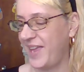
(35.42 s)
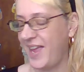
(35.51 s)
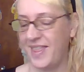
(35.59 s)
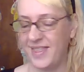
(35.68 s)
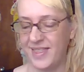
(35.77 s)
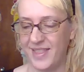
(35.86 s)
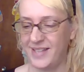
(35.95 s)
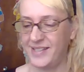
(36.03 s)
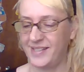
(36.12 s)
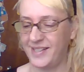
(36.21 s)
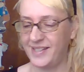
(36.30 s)
And
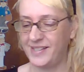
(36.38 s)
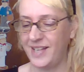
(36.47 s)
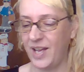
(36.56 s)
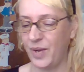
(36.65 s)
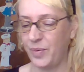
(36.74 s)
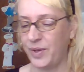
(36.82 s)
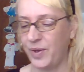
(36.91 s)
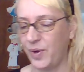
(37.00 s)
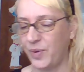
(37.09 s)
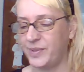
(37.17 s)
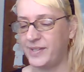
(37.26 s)
this is how it
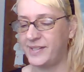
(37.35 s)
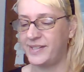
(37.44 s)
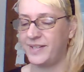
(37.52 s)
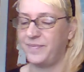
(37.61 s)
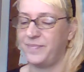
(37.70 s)
goes.